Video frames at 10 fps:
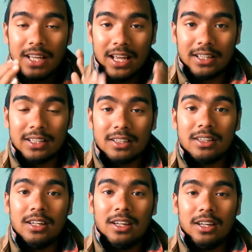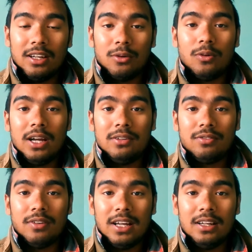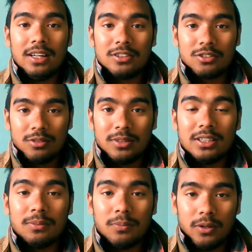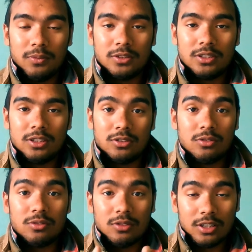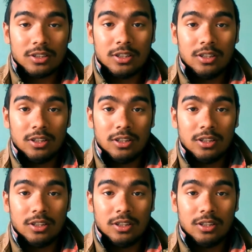hacking Wi-Fi and so many purposes. So do not